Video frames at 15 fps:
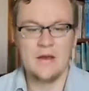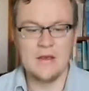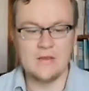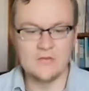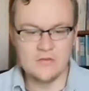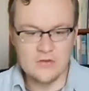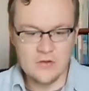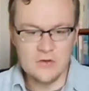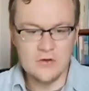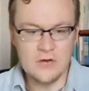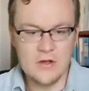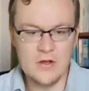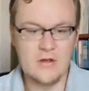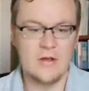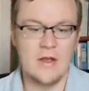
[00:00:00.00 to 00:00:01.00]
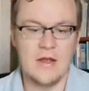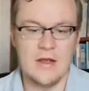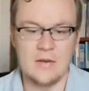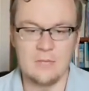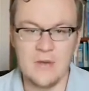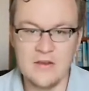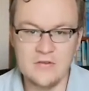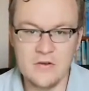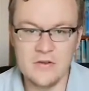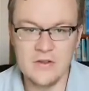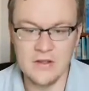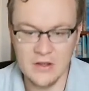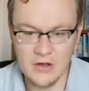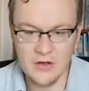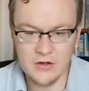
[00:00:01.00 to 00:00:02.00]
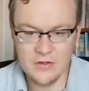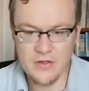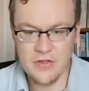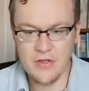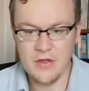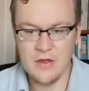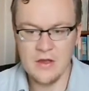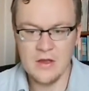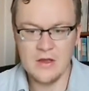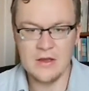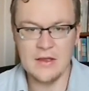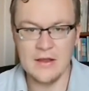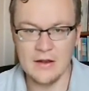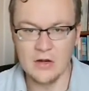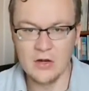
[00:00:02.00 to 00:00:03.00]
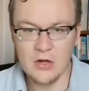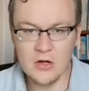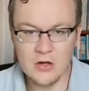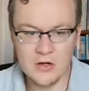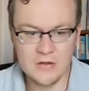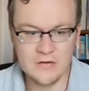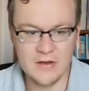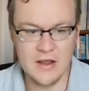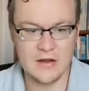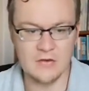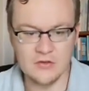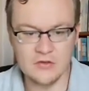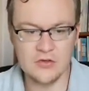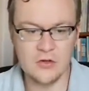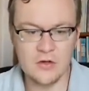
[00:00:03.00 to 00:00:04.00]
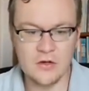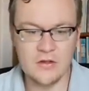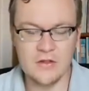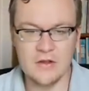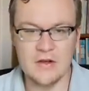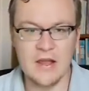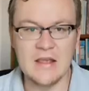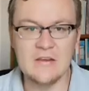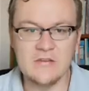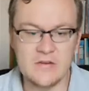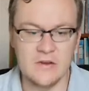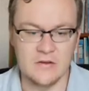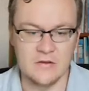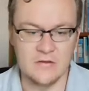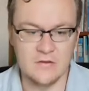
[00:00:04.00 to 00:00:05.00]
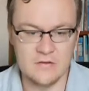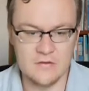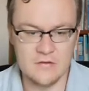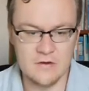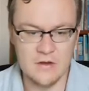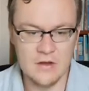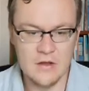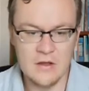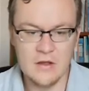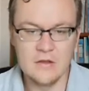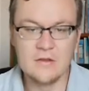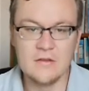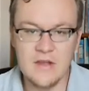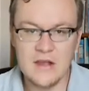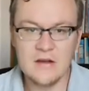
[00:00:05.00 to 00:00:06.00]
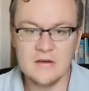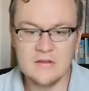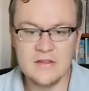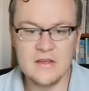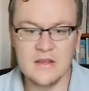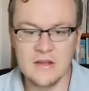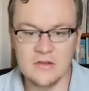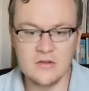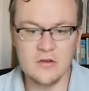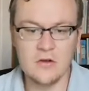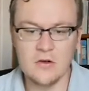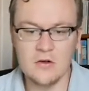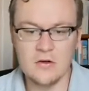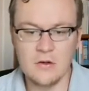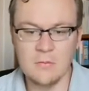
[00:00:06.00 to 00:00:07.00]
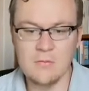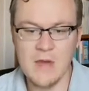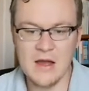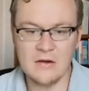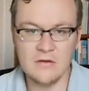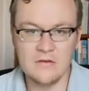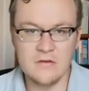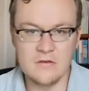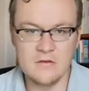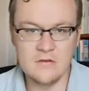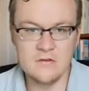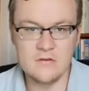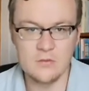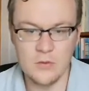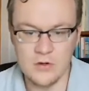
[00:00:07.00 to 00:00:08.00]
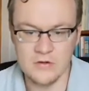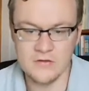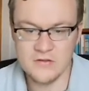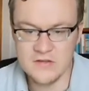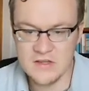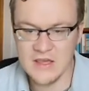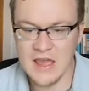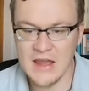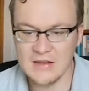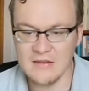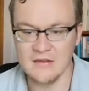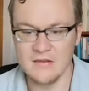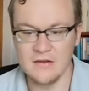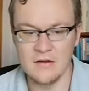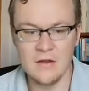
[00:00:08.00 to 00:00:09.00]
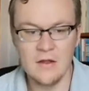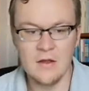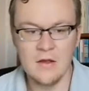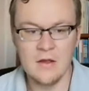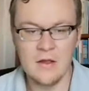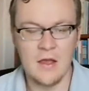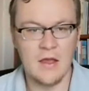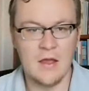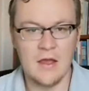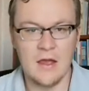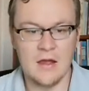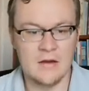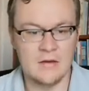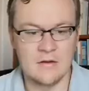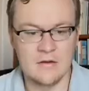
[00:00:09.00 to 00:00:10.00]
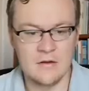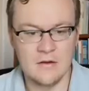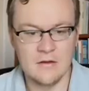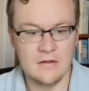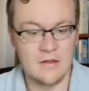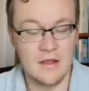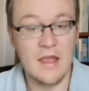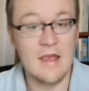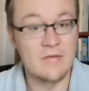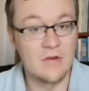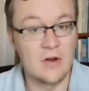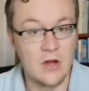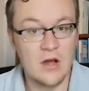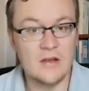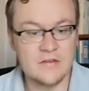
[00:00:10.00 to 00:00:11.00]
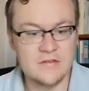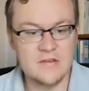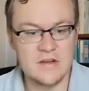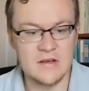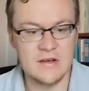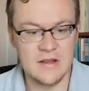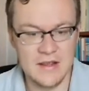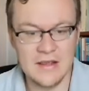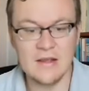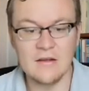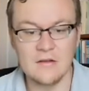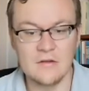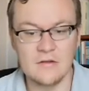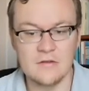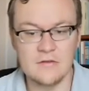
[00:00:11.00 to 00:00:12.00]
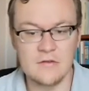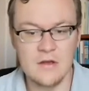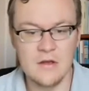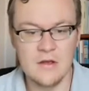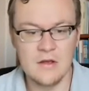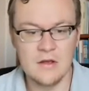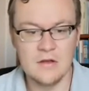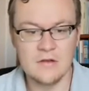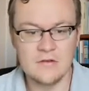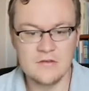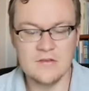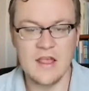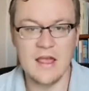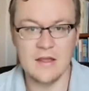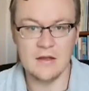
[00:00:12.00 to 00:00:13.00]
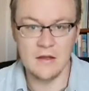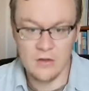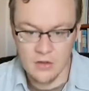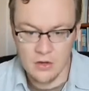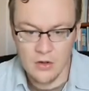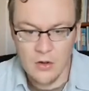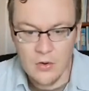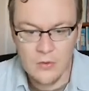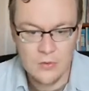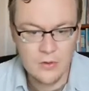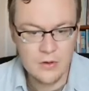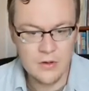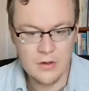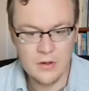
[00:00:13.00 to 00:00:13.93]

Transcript: He stood and measured the earth. He looked and shook the nations. Then the eternal mountains were scattered, and the everlasting hills sank low.